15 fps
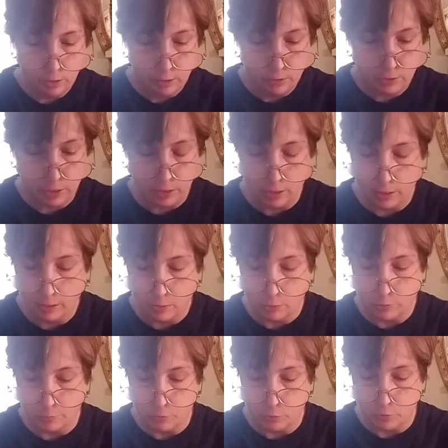Suddenly there
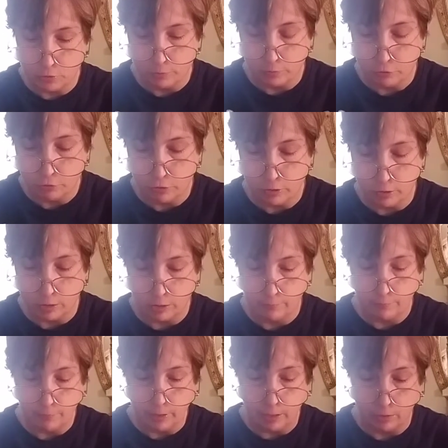was a burst of machine gun
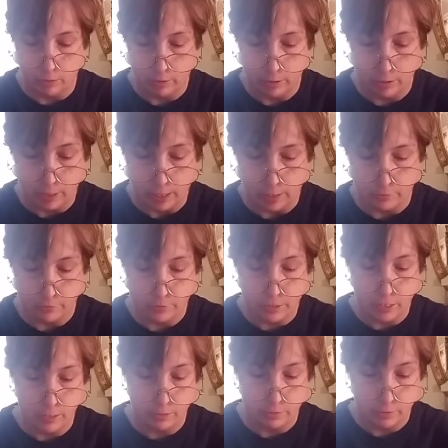fire, and that is
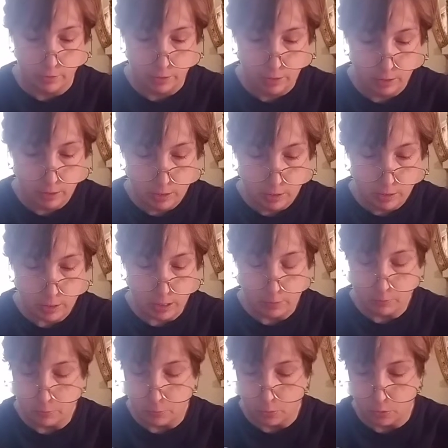ten
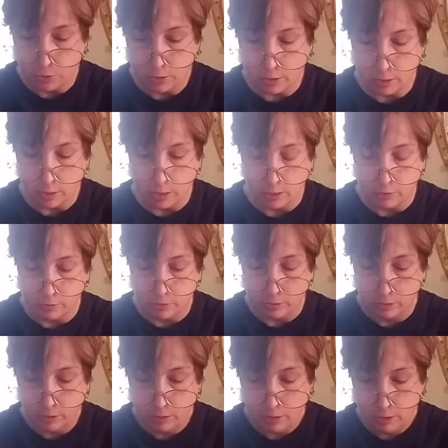times worse than guns.
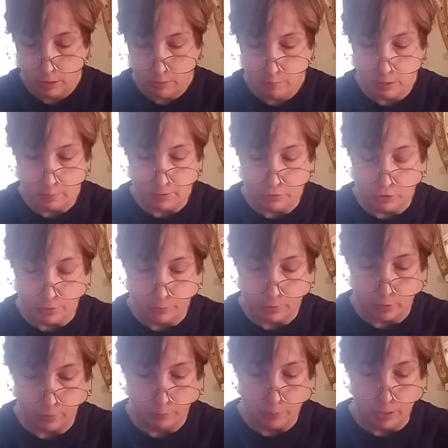Mummy jumped
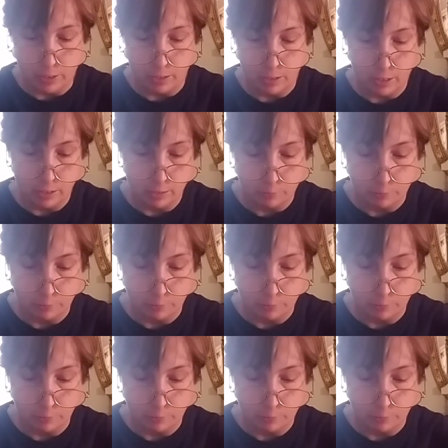out of bed and, to